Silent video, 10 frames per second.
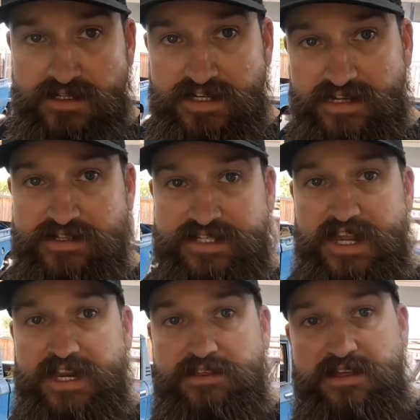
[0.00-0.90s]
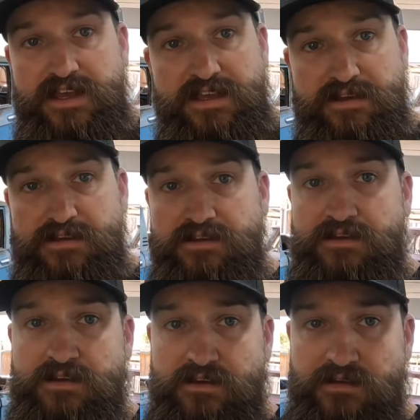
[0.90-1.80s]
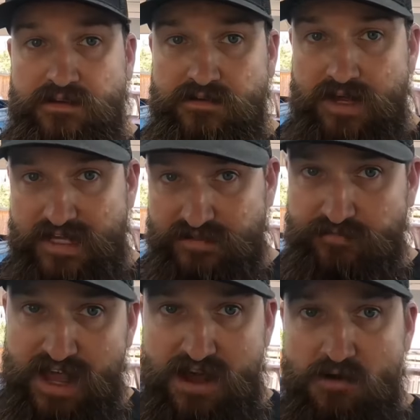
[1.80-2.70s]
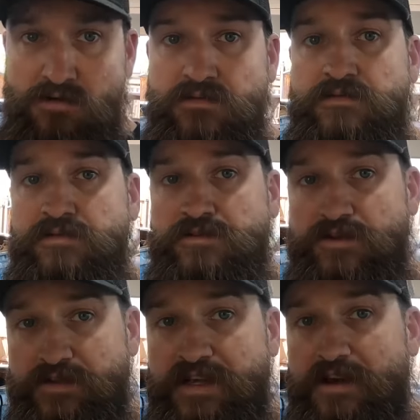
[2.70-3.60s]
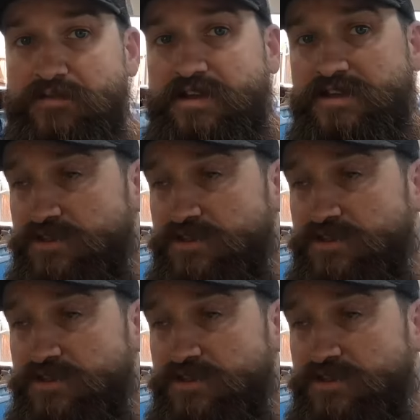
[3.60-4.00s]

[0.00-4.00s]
Didn't see anything as of now, so I think everything's